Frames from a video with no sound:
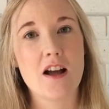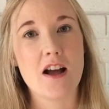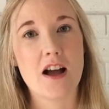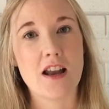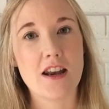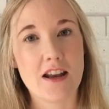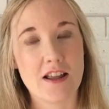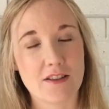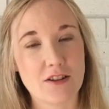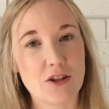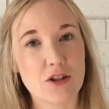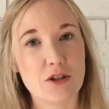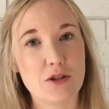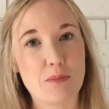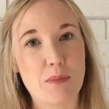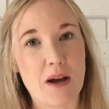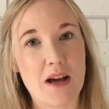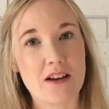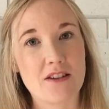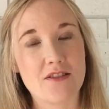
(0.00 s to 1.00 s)
Another huge
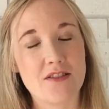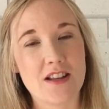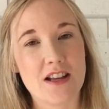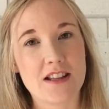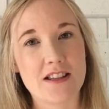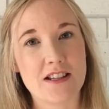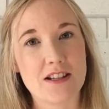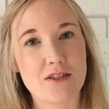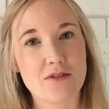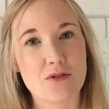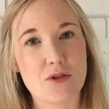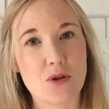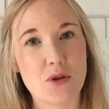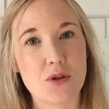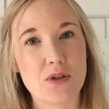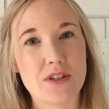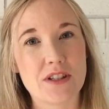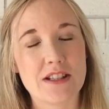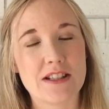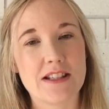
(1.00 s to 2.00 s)
part of that then, of
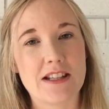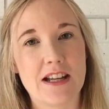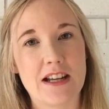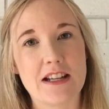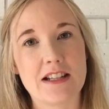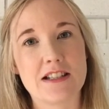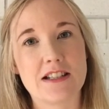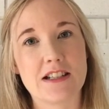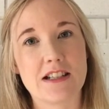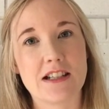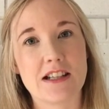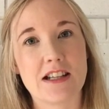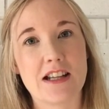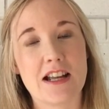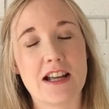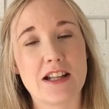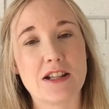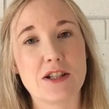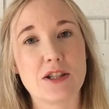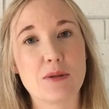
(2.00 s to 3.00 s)
course, is teaching
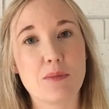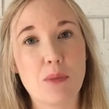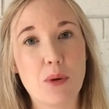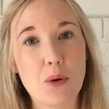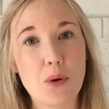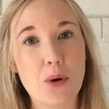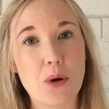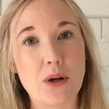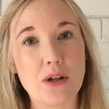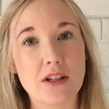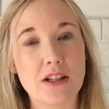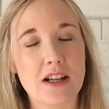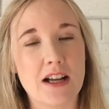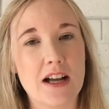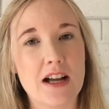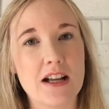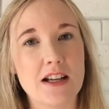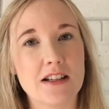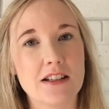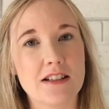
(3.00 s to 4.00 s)
and support. You
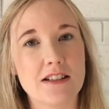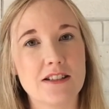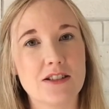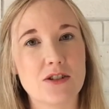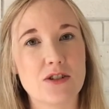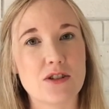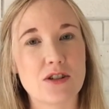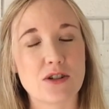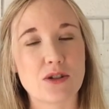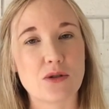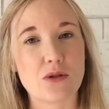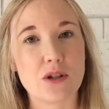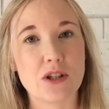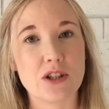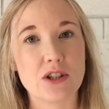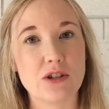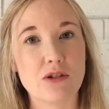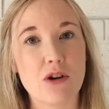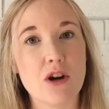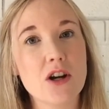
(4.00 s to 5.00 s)
can't do this all
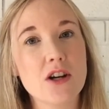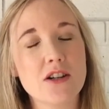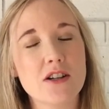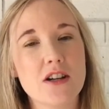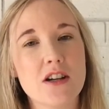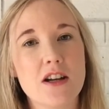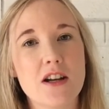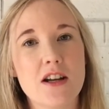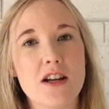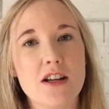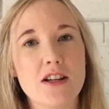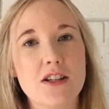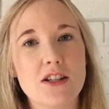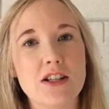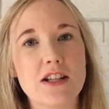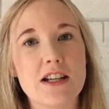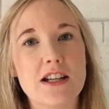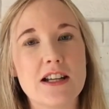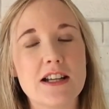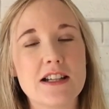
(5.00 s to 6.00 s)
on your own. You
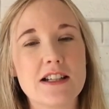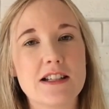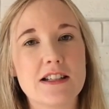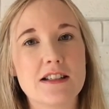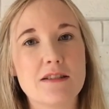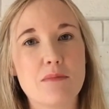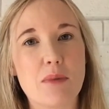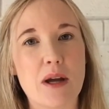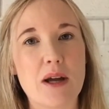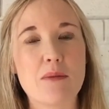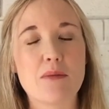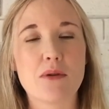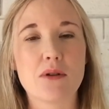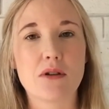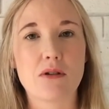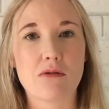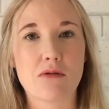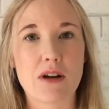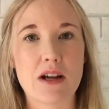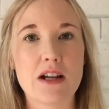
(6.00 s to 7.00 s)
need people
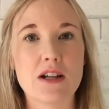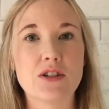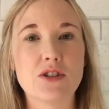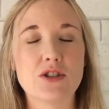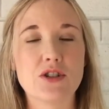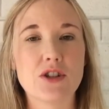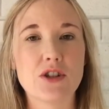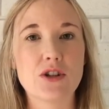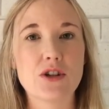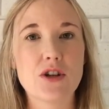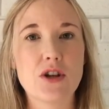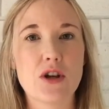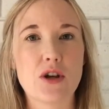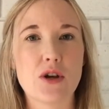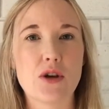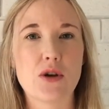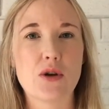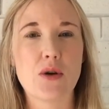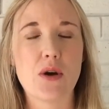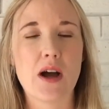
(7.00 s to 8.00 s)
around you
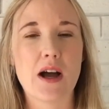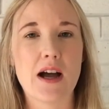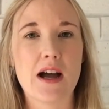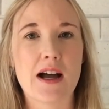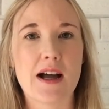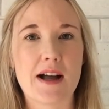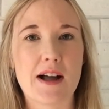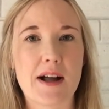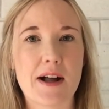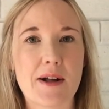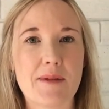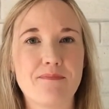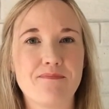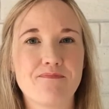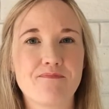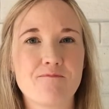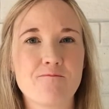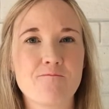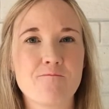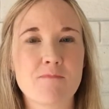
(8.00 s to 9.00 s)
who are
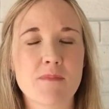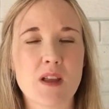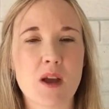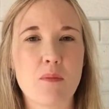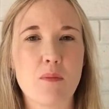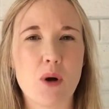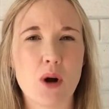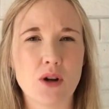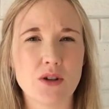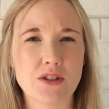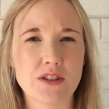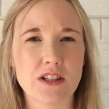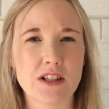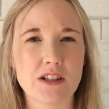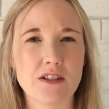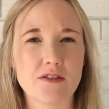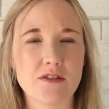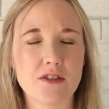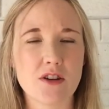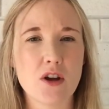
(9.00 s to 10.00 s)

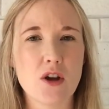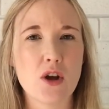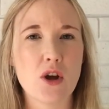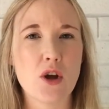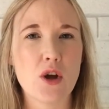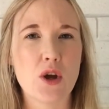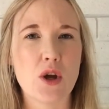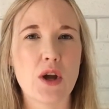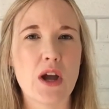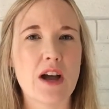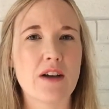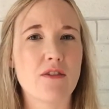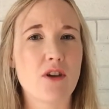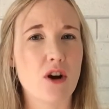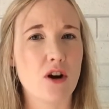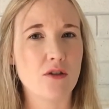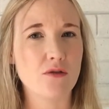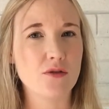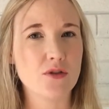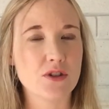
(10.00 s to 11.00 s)
positive, who have
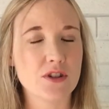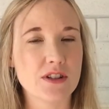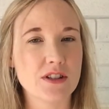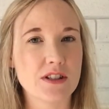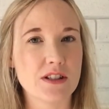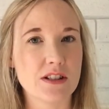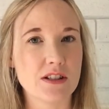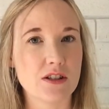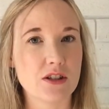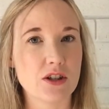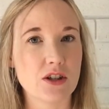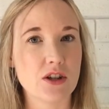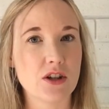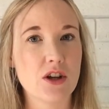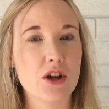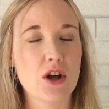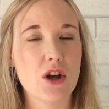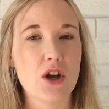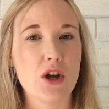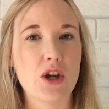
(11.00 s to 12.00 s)
confidence in you,
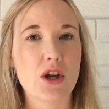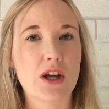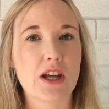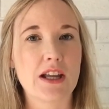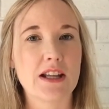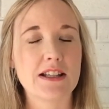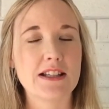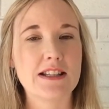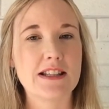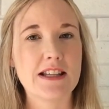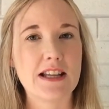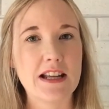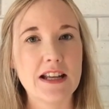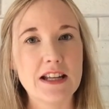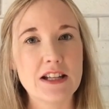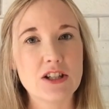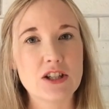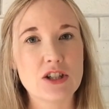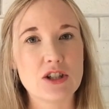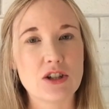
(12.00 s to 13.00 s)
who can
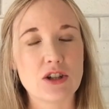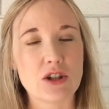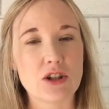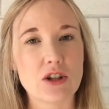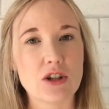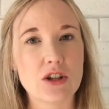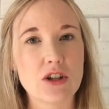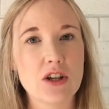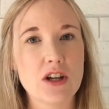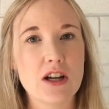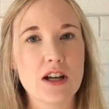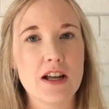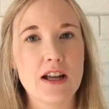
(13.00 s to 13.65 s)
teach you